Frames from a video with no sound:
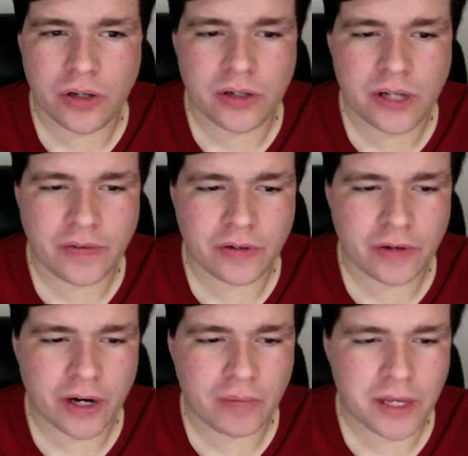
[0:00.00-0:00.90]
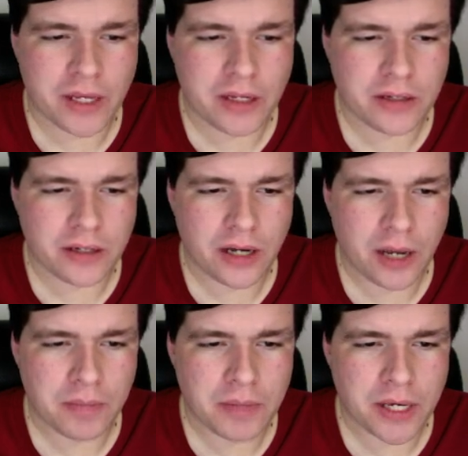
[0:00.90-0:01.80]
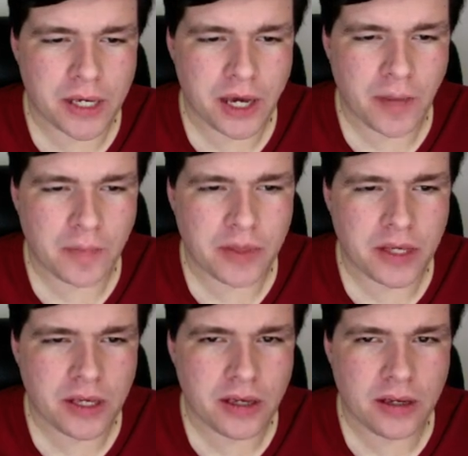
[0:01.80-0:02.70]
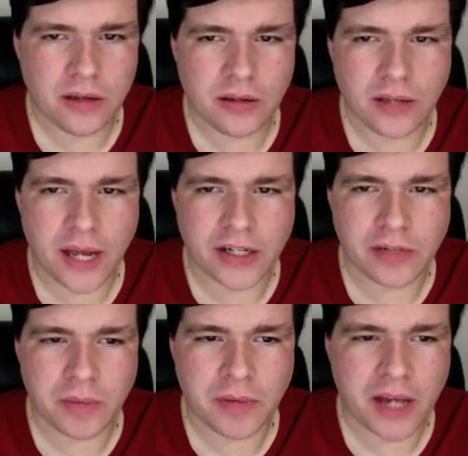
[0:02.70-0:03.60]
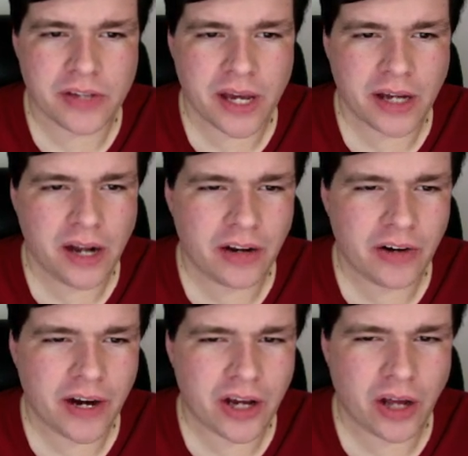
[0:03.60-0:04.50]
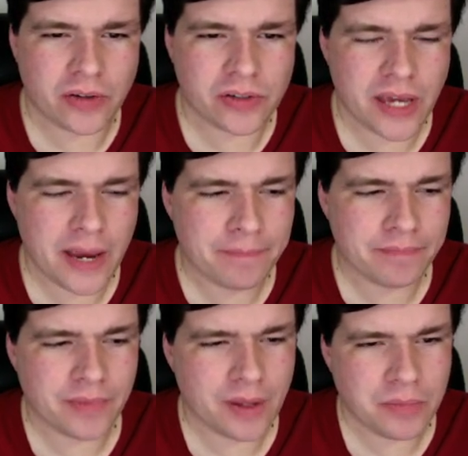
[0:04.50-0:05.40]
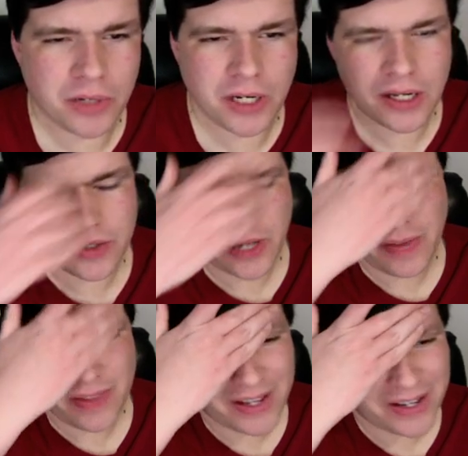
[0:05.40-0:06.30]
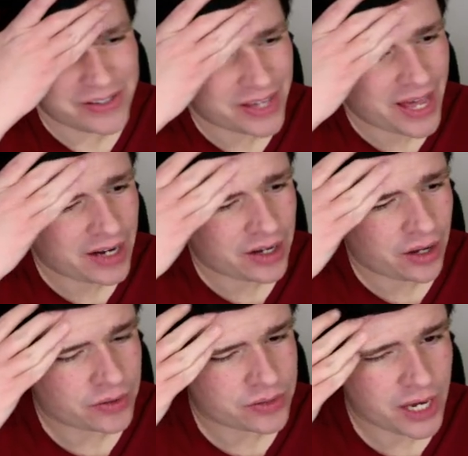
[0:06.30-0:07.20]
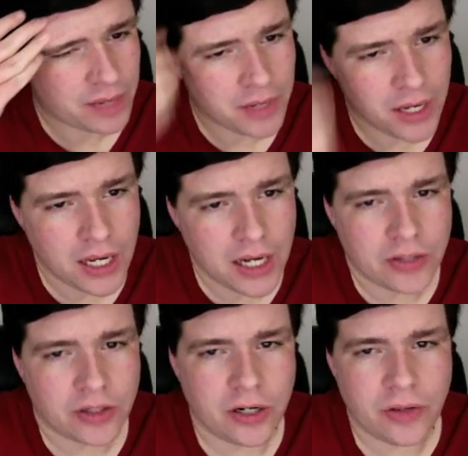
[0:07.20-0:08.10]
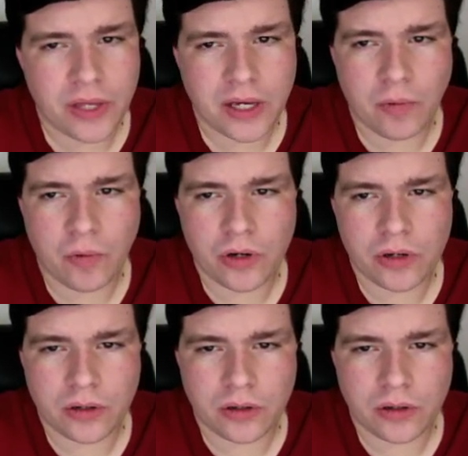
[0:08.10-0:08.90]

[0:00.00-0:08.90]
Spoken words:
definitely recommend picking up the HMM Guyzak. Not a great color scheme, but it is. I think it is the canon color scheme. The only thing I would